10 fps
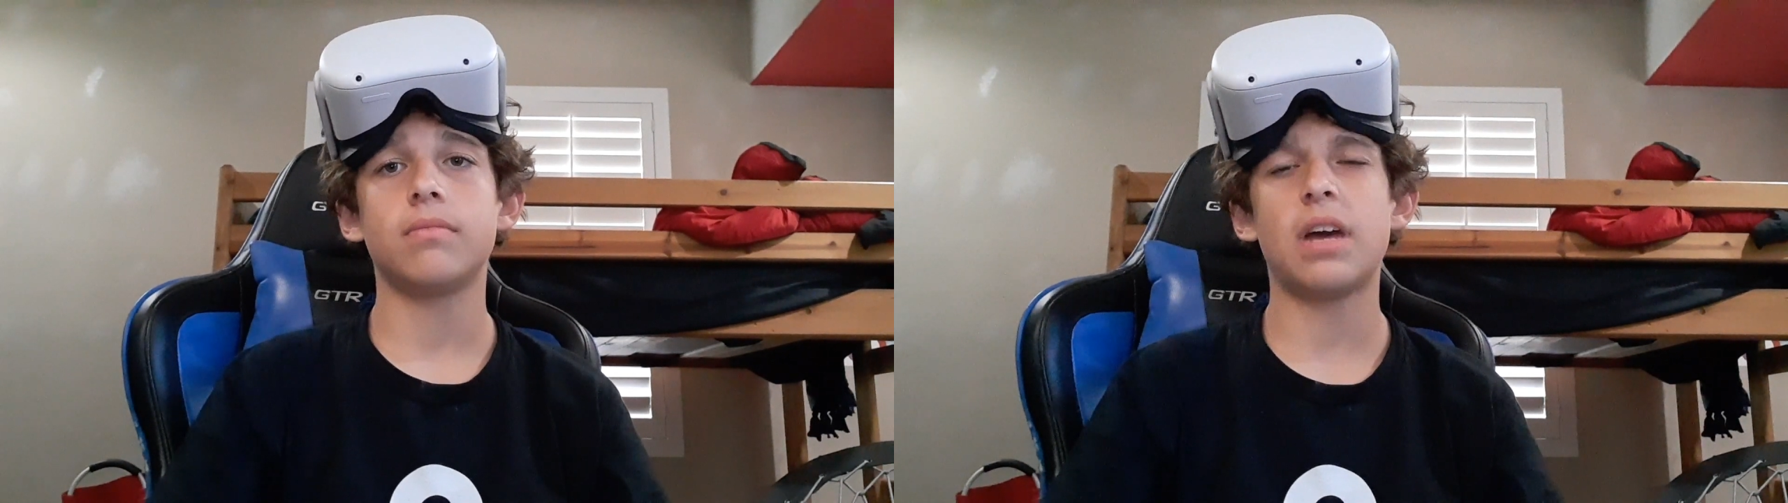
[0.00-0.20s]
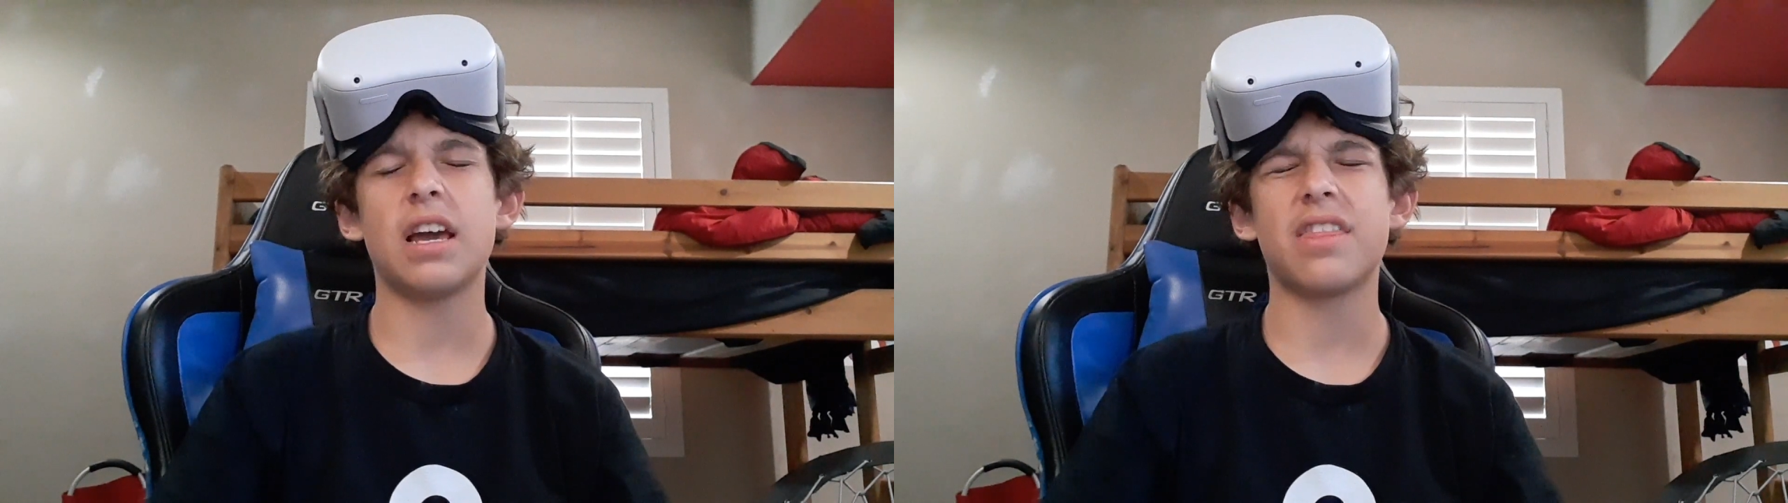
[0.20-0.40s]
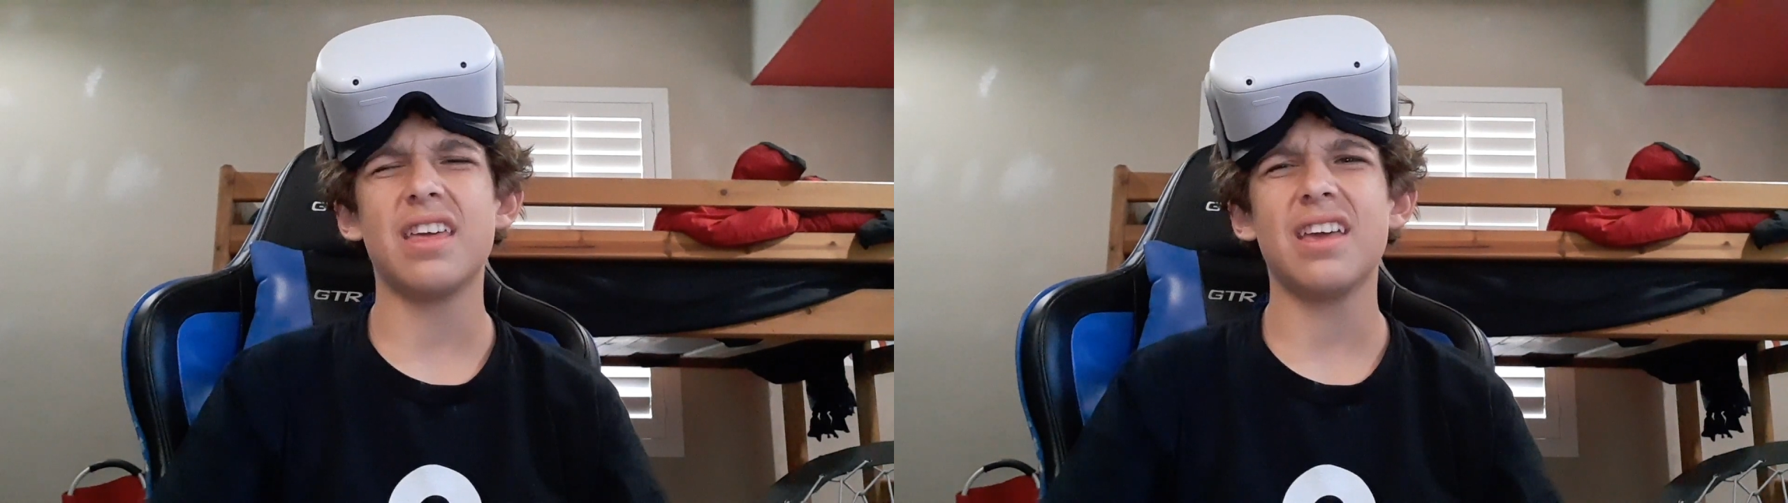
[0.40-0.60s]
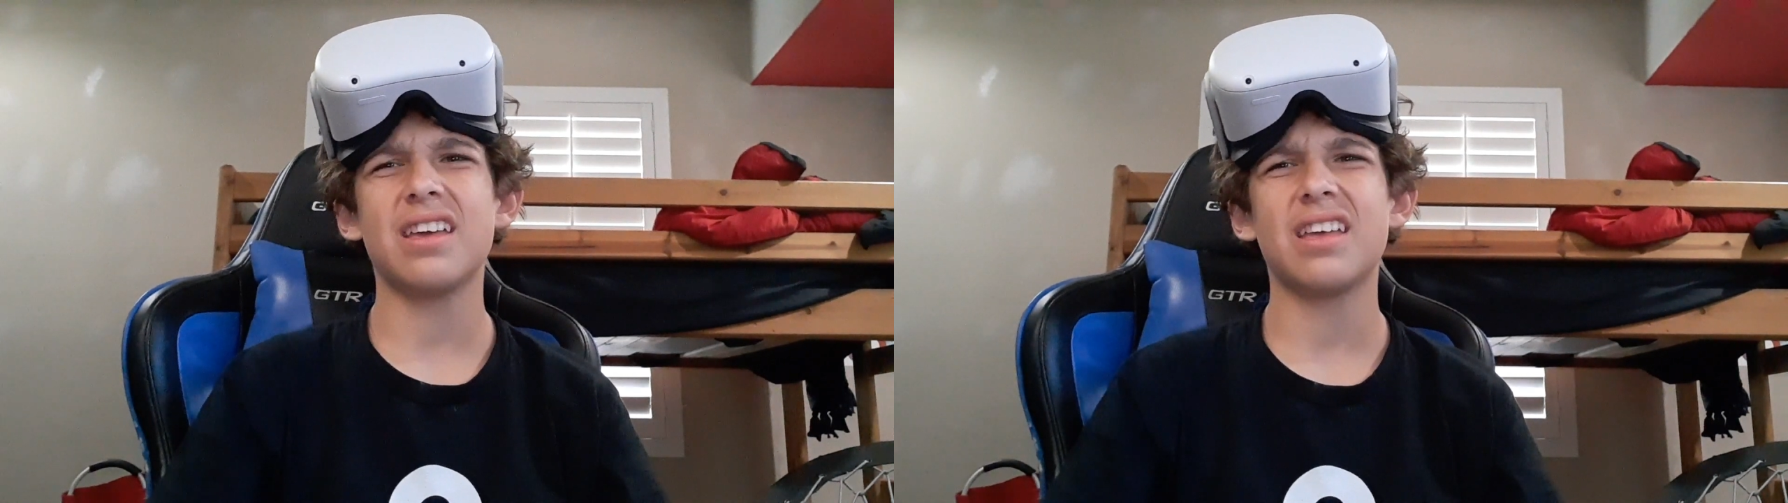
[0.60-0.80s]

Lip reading: I think.